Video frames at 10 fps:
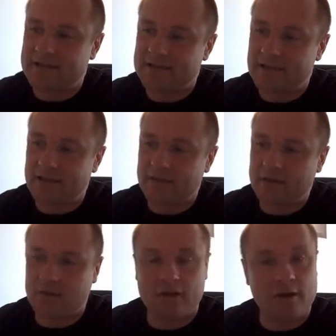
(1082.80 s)
it's leaving
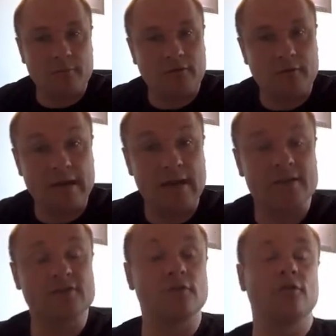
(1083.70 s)
you can come through here.
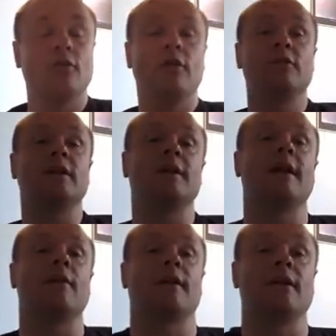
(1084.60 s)
So you not only can
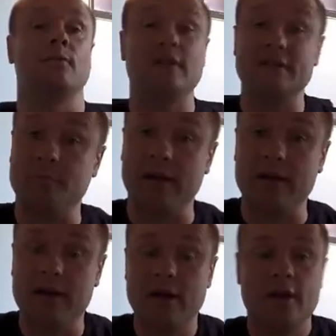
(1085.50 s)
calculate the wind
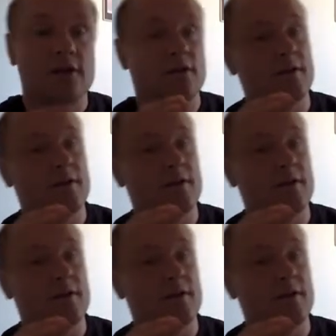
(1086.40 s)
speed, you